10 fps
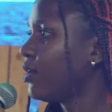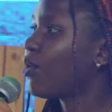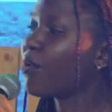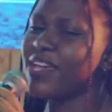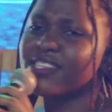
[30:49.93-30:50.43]

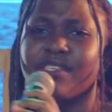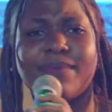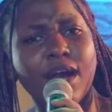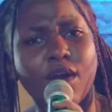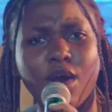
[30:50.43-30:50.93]
But
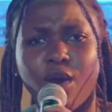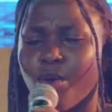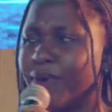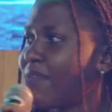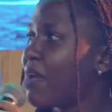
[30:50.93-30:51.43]

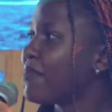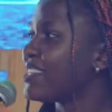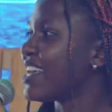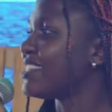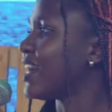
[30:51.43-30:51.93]
the Bible
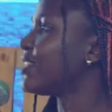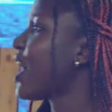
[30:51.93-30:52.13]
says that